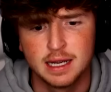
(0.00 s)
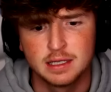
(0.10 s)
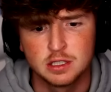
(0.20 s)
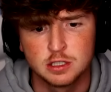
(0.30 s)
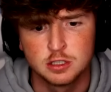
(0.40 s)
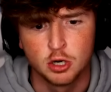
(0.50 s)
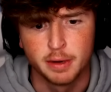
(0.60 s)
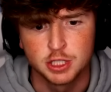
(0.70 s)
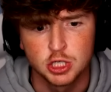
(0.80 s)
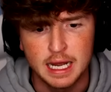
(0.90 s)
I hate this so
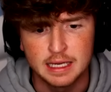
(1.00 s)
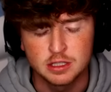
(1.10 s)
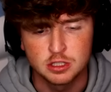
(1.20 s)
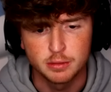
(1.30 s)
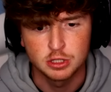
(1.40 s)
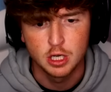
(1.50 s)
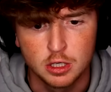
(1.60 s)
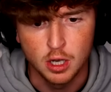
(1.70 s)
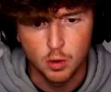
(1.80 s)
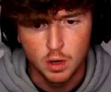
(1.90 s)
much. I hate this so much.
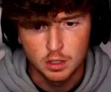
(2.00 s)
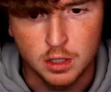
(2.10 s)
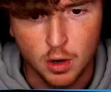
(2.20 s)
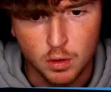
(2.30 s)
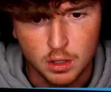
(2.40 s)
Go, go,